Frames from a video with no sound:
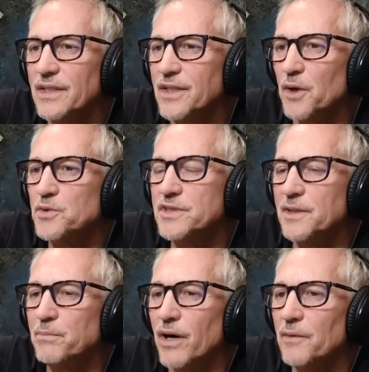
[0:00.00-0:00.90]

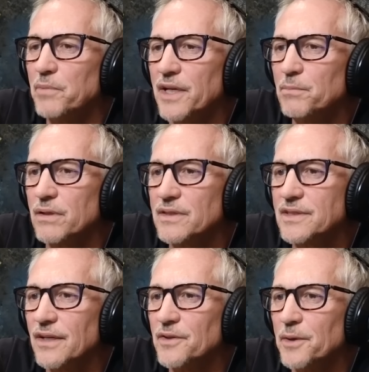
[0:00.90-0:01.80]
Ghosted by people as
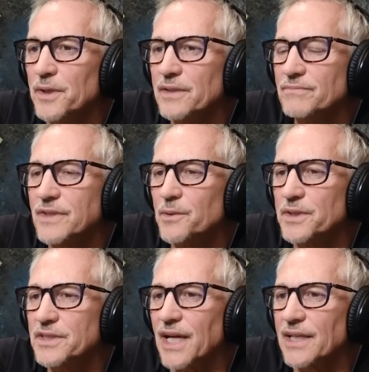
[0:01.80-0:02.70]
though they were they were
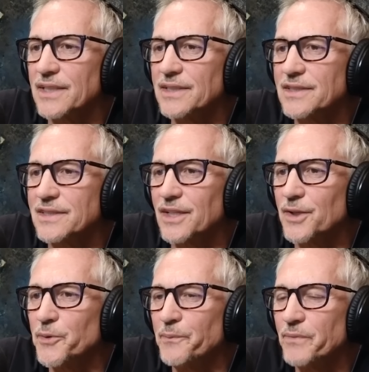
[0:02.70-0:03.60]
standing
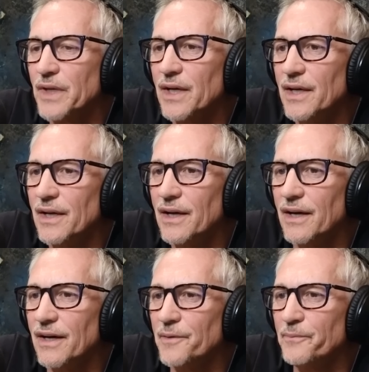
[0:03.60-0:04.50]
still. And the bits, some of the
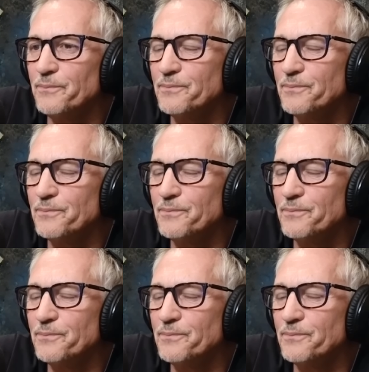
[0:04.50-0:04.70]
bits um, that I um,